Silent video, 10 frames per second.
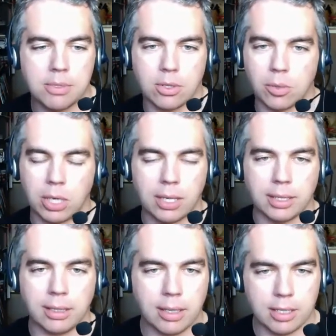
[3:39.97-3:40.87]
or we're on
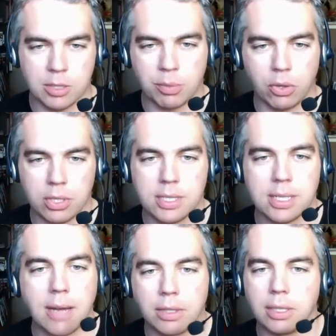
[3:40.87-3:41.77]
Internet Explorer
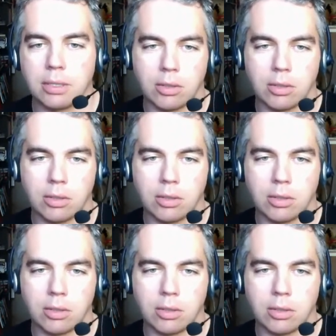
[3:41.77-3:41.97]
7,